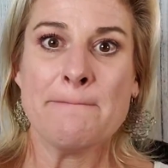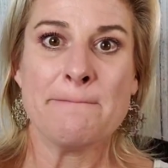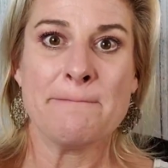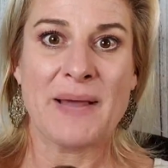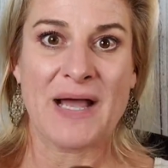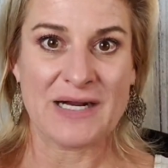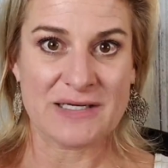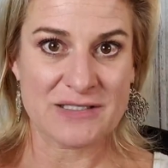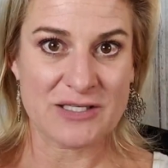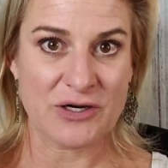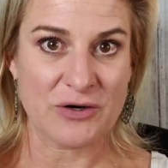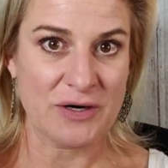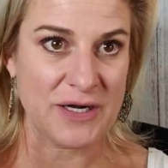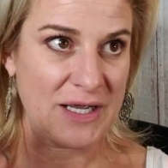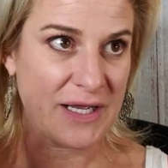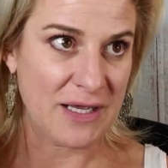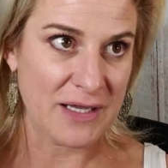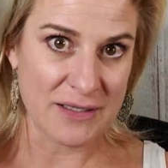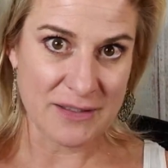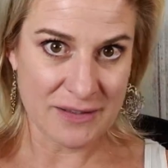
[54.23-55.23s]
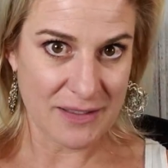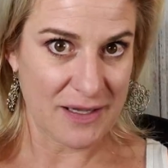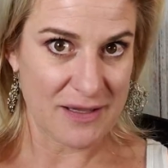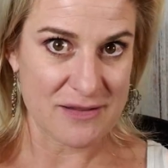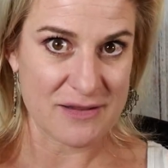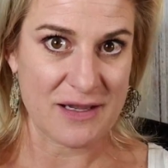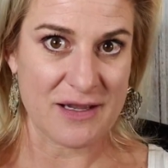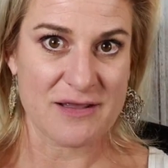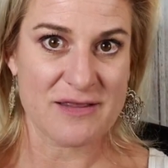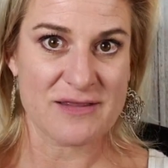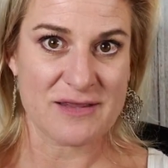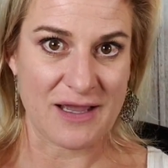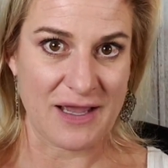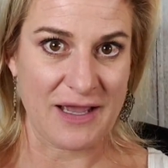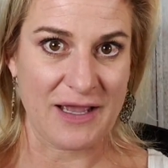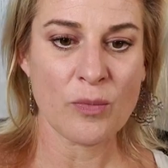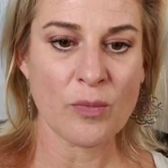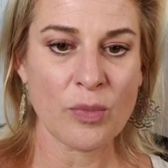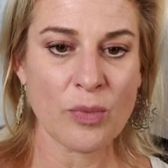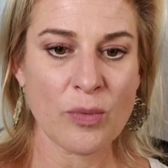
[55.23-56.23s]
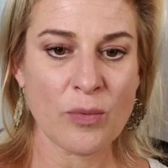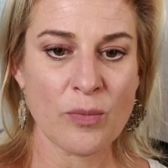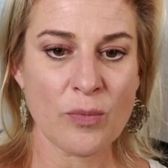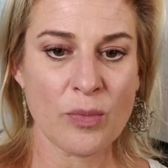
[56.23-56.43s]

Bacteria, as I said.